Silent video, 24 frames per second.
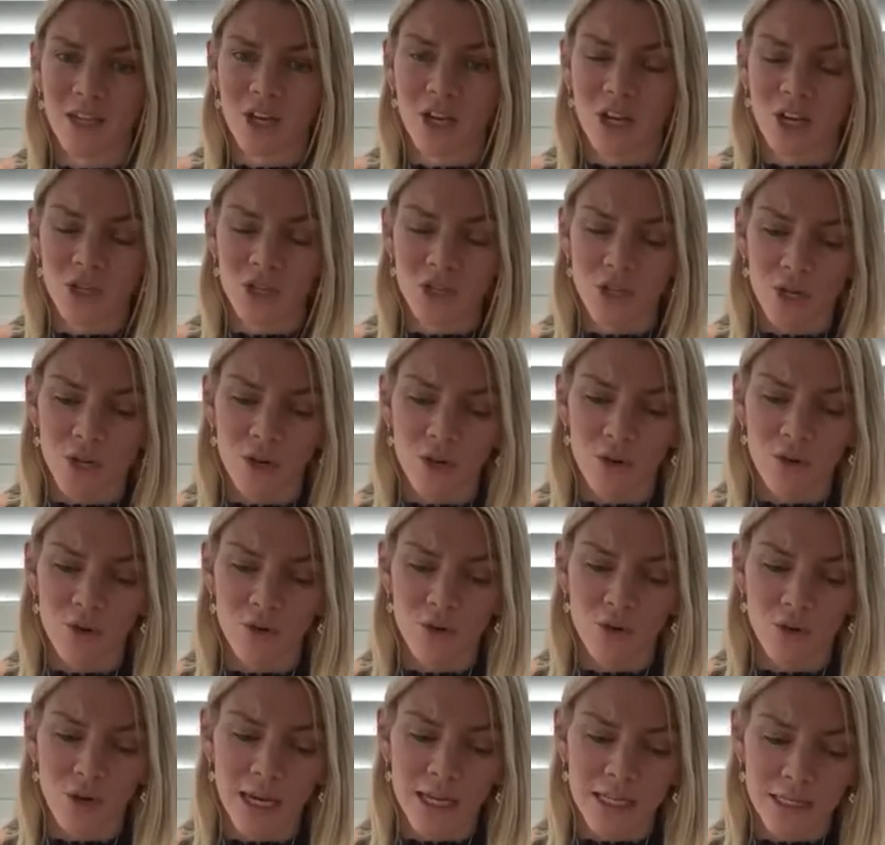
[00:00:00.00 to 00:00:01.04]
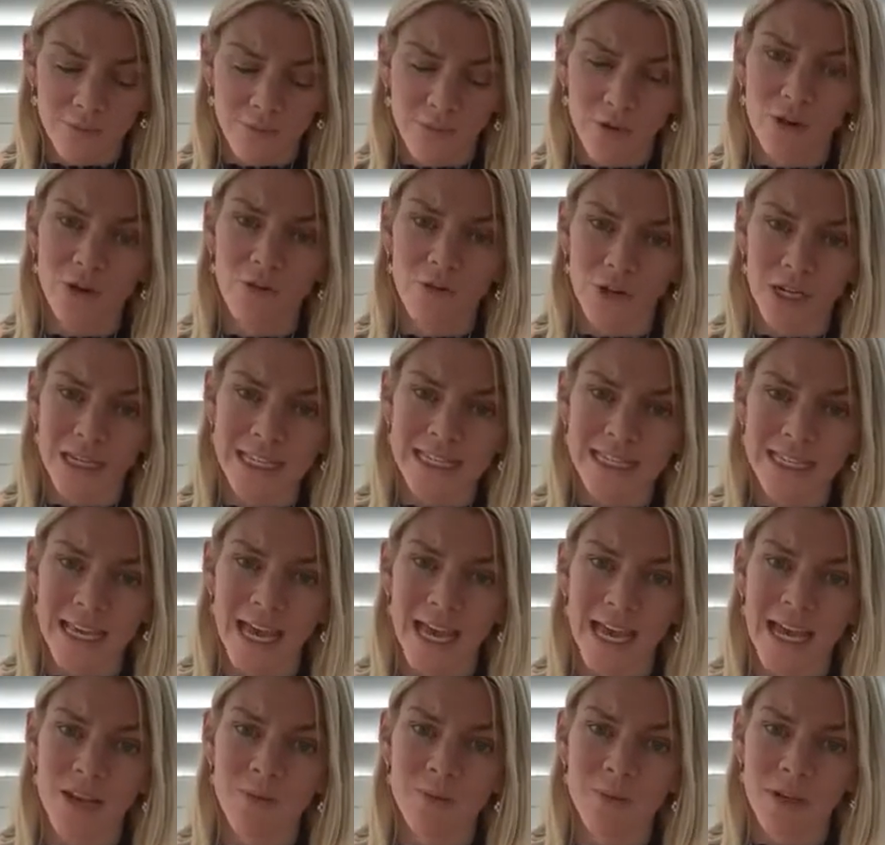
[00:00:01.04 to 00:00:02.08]
So it's very, very
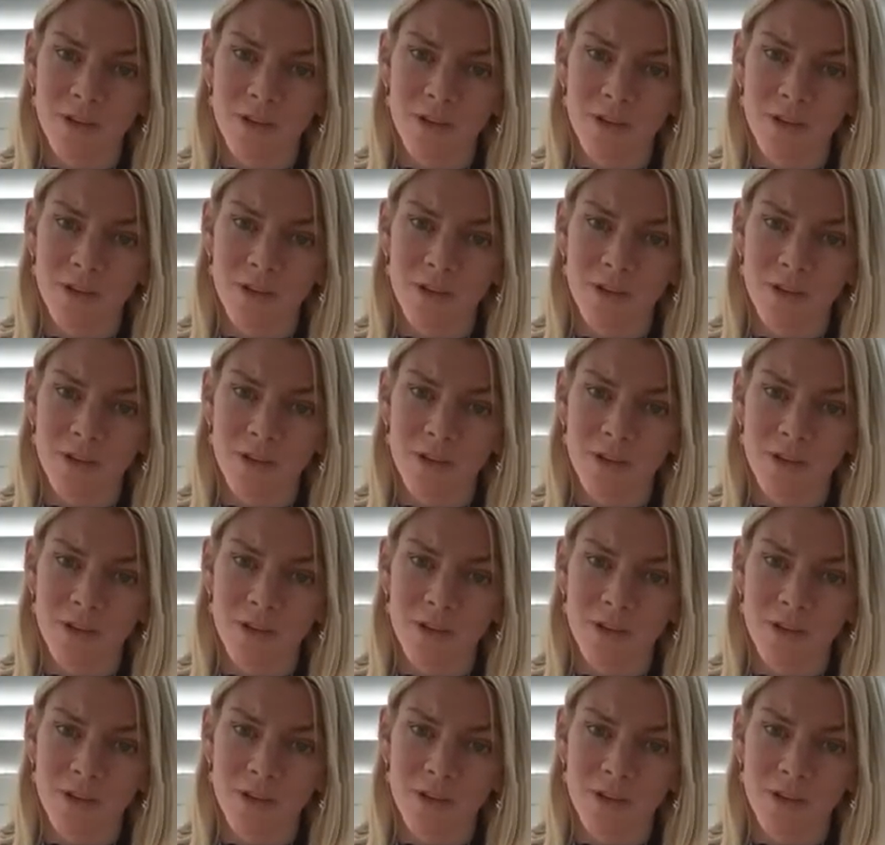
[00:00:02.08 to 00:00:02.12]
sad.